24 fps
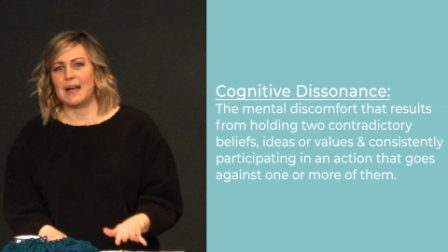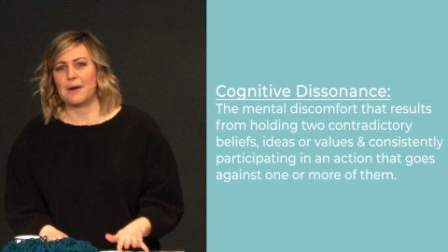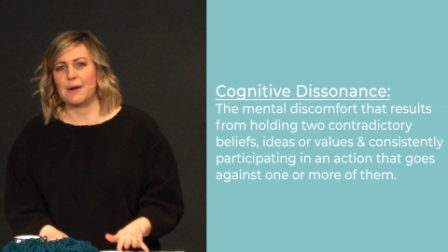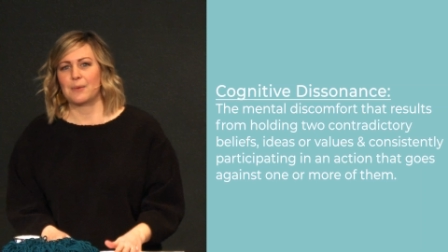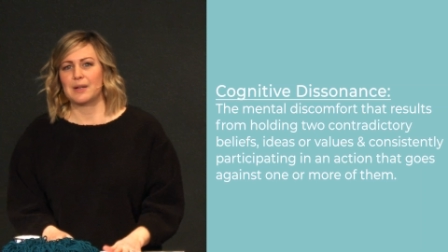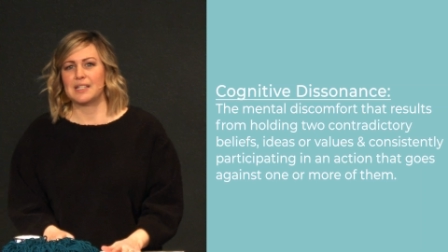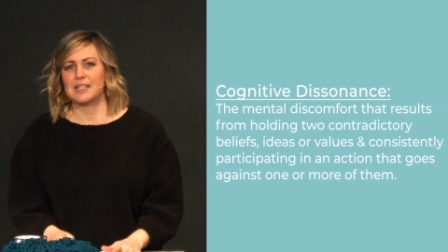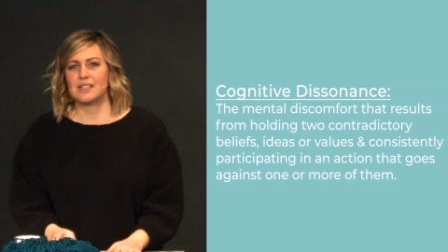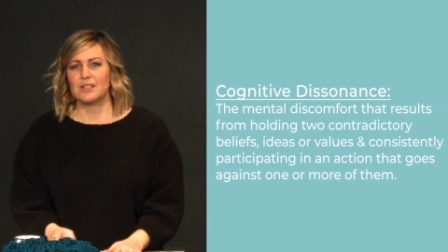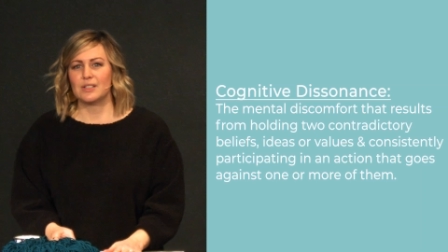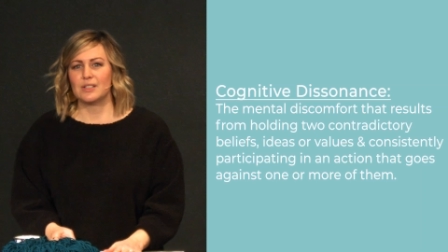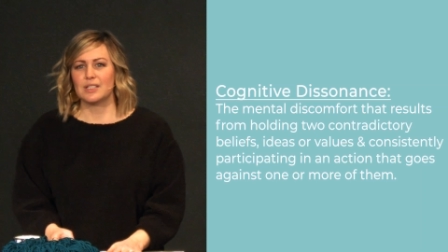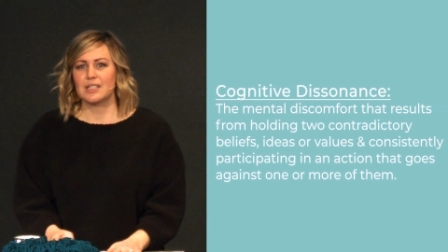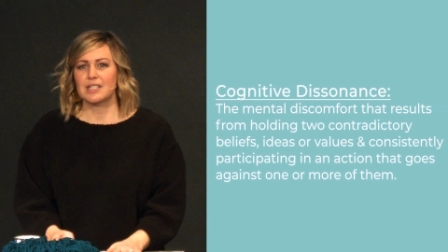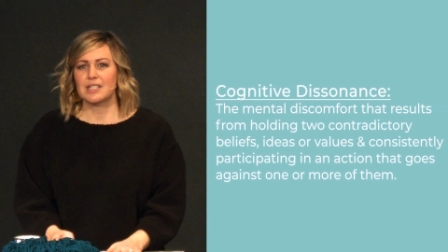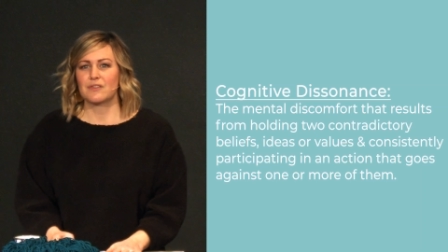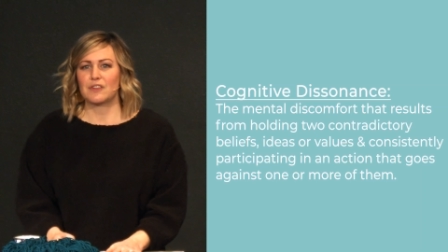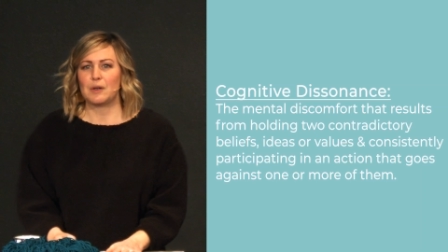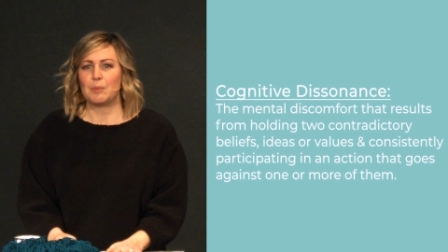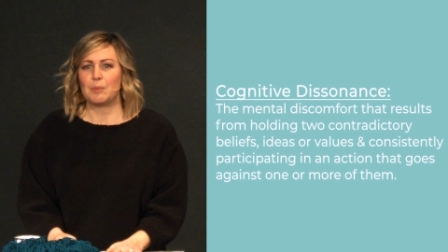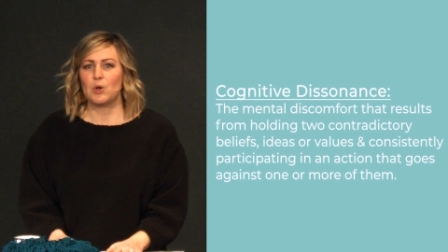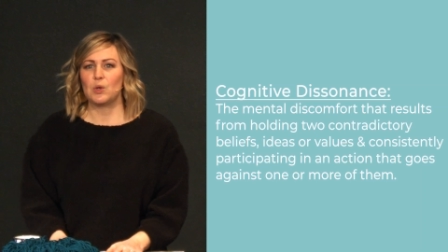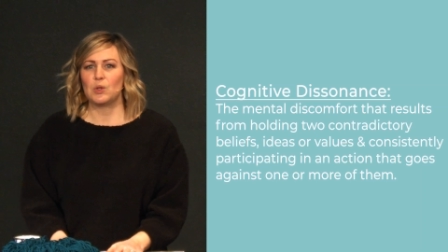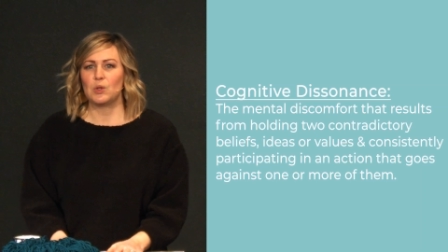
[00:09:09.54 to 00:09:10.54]
that results
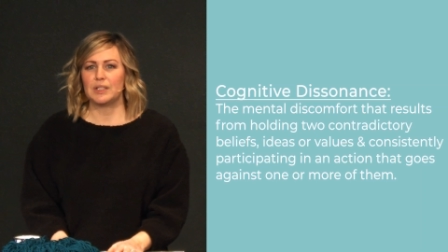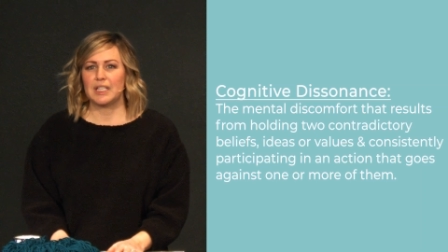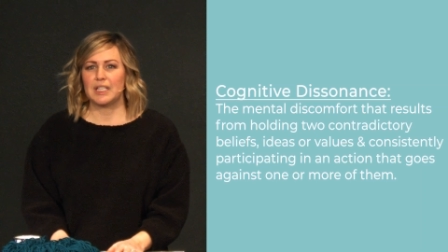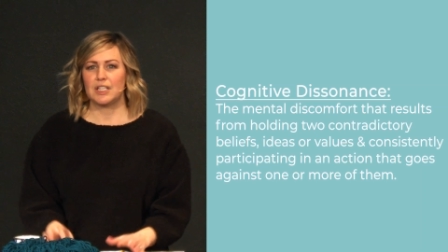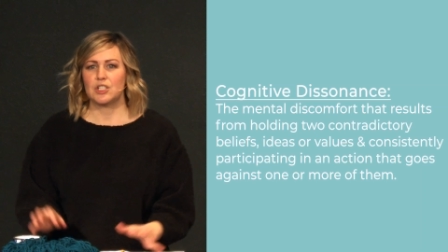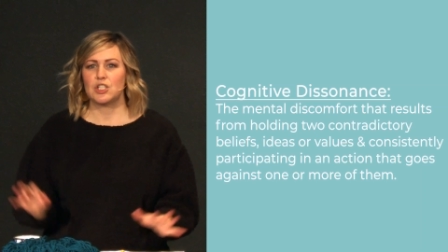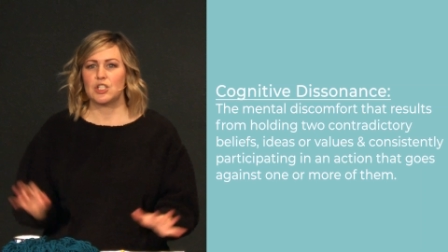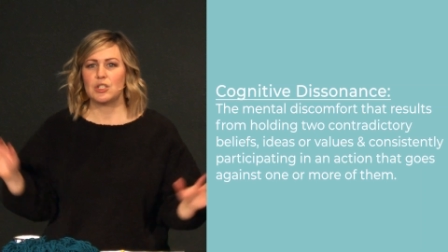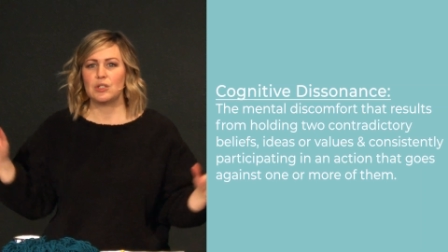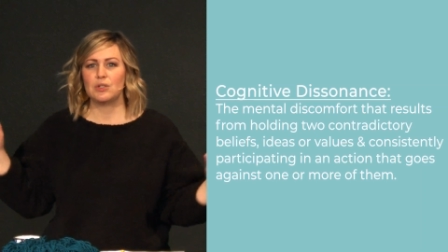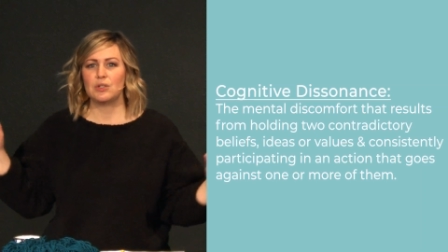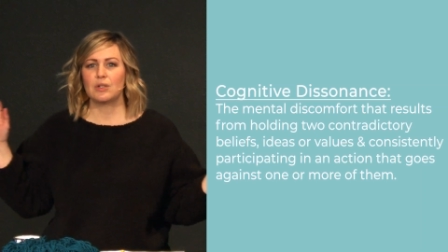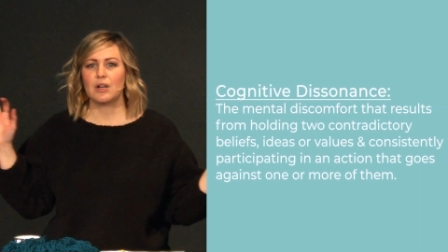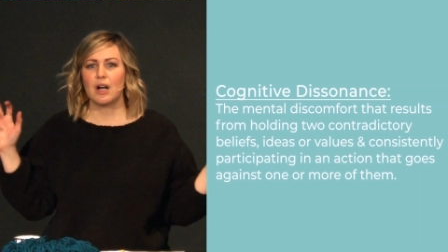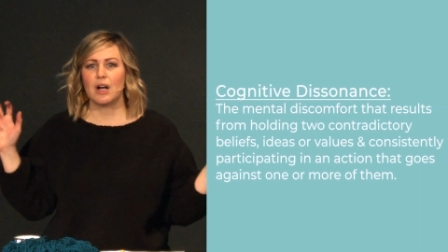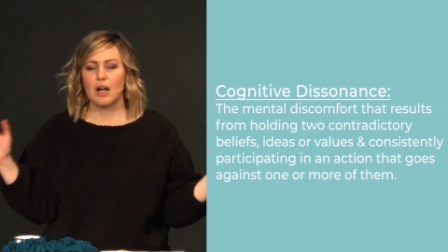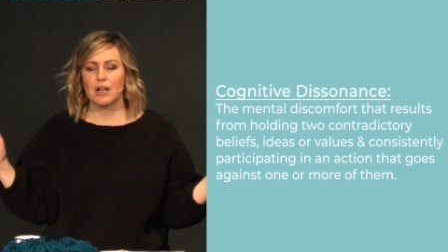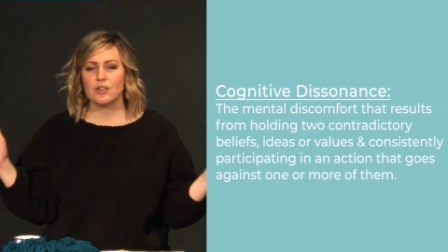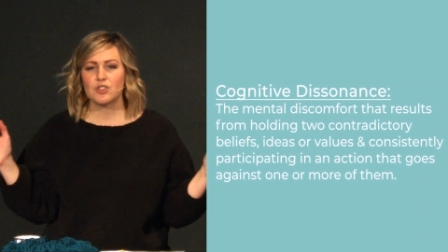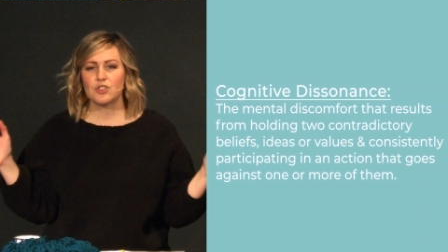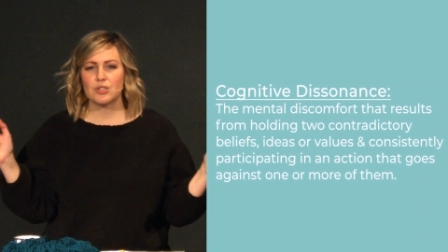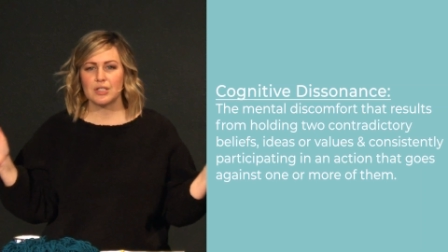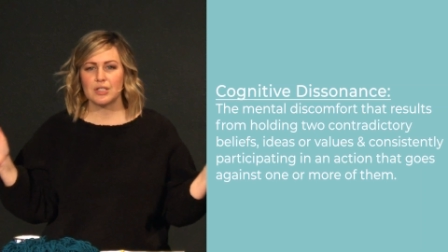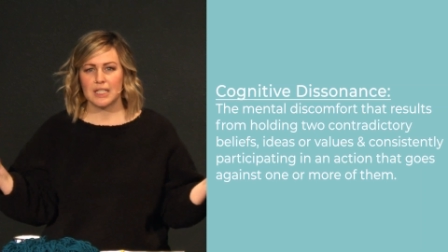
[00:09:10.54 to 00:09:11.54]
from holding two
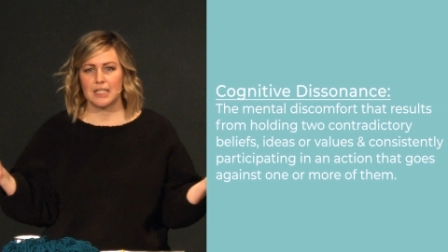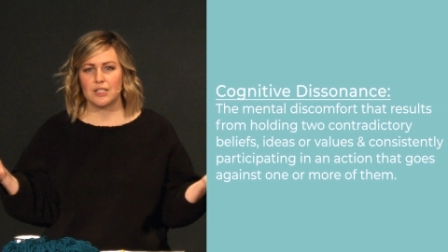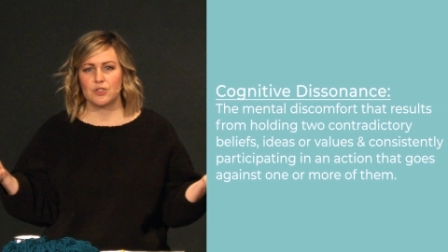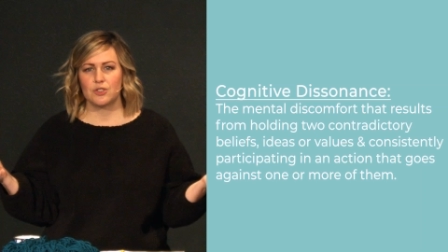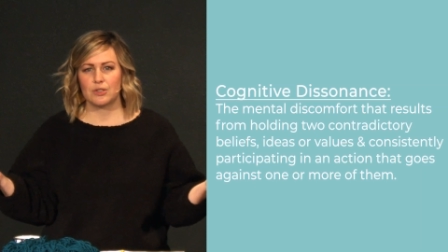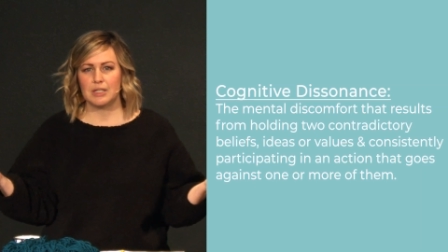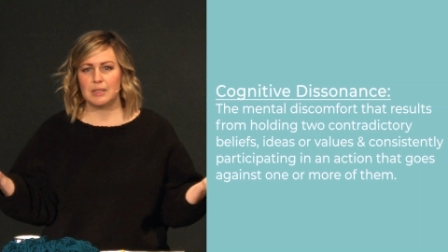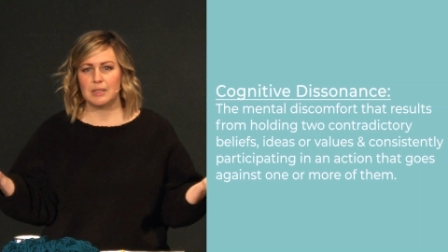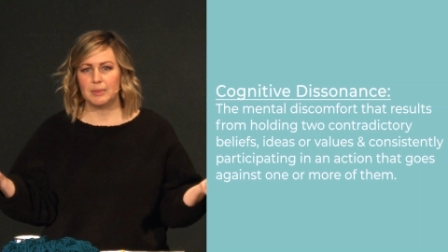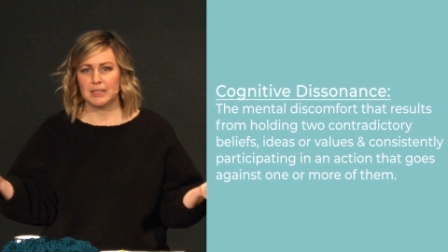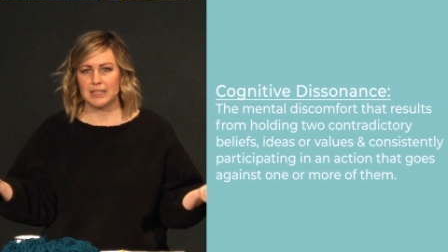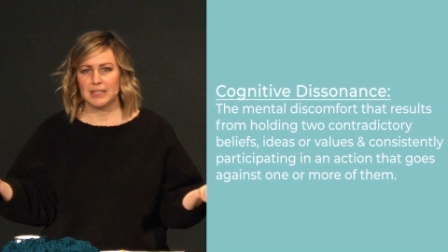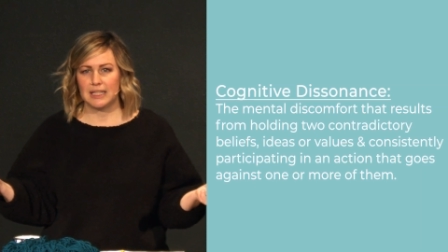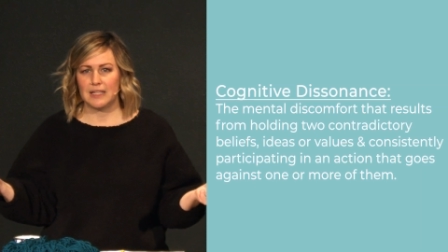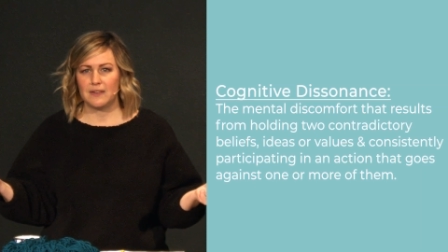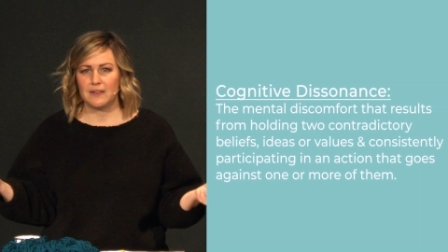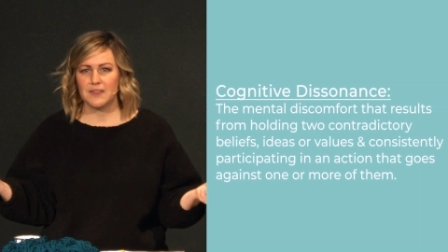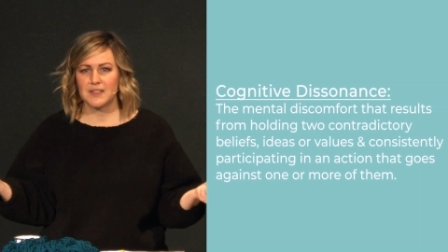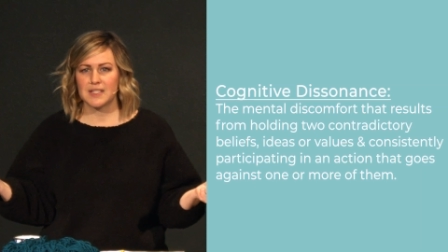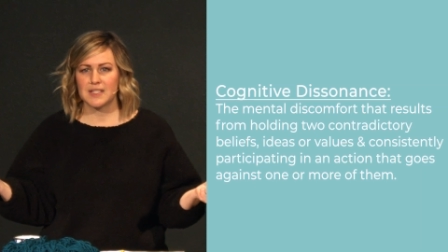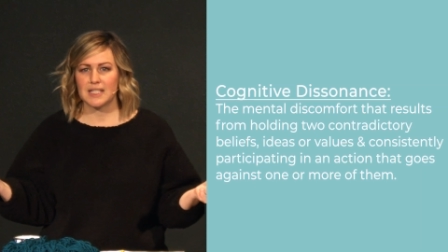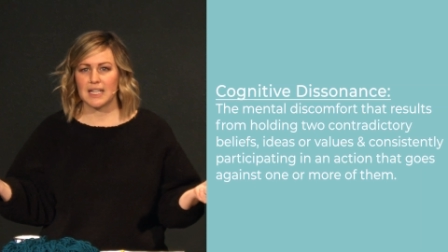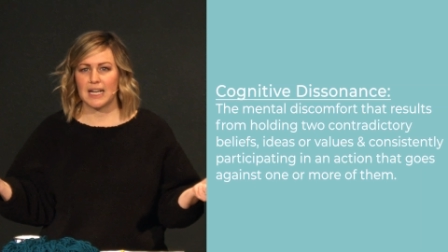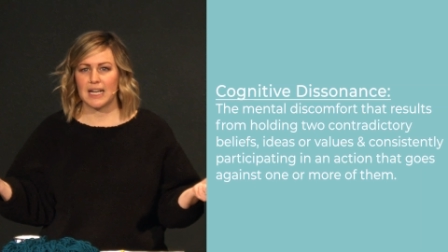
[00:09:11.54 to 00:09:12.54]
contradictory
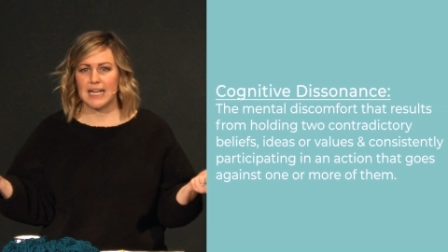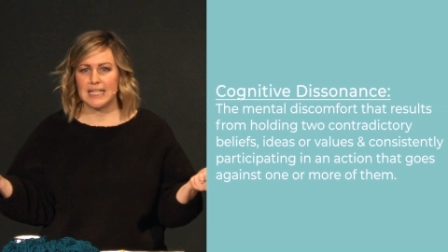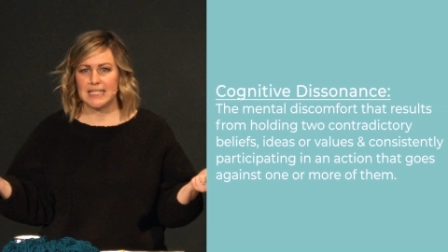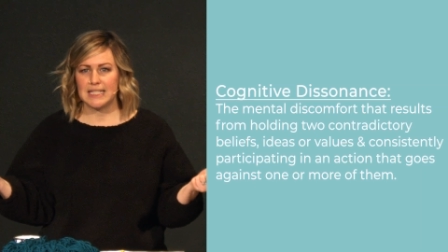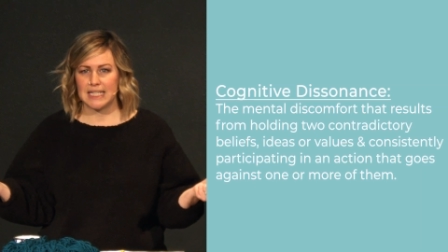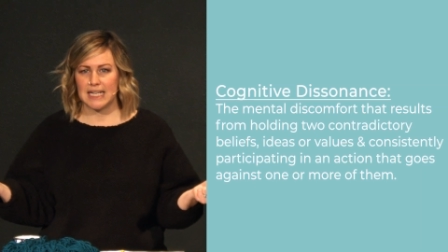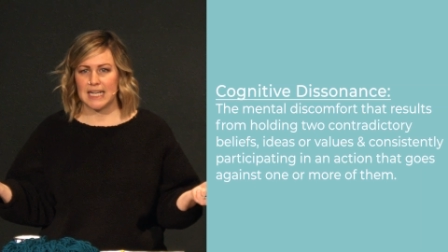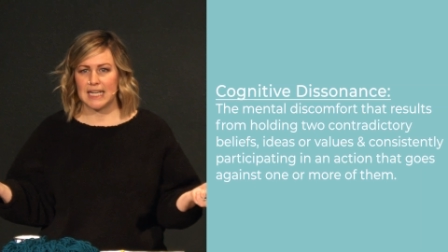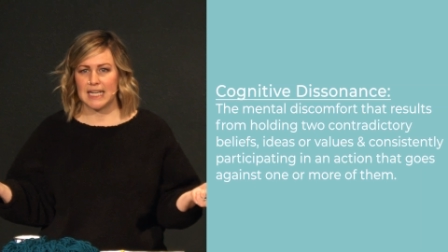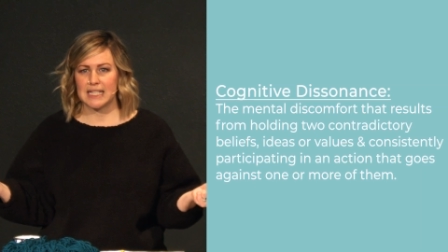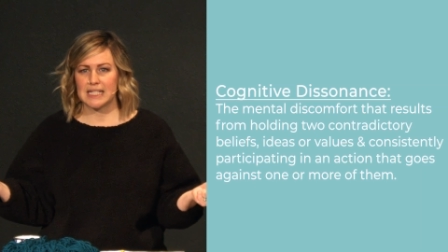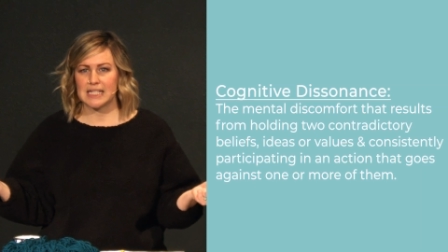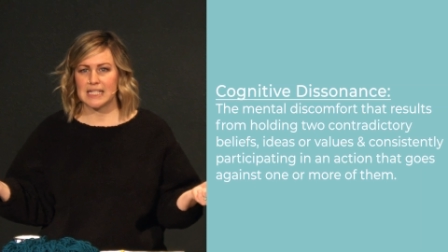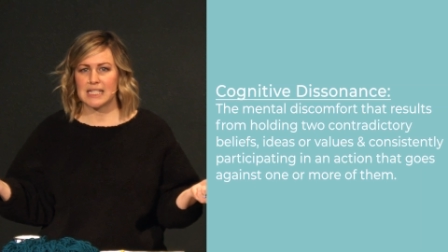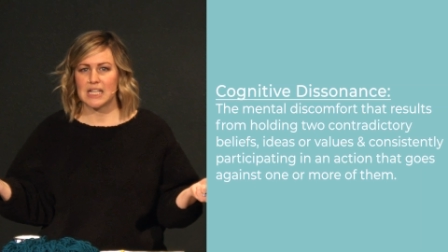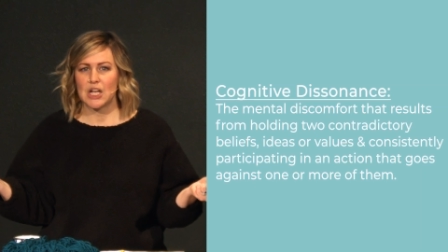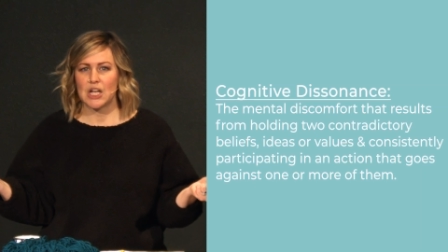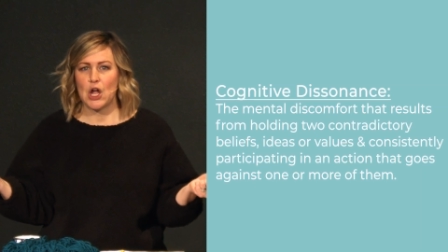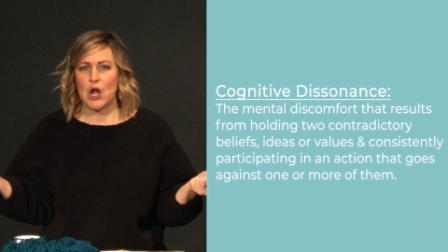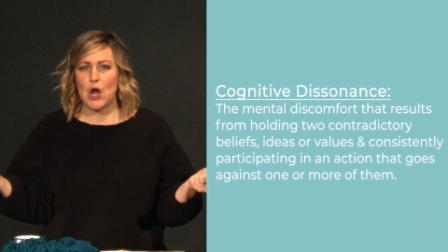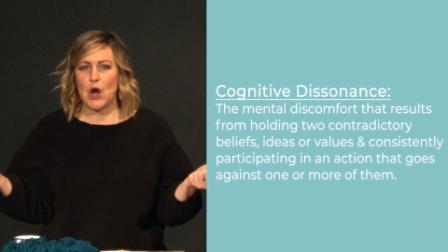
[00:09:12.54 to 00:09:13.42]
beliefs, ideas,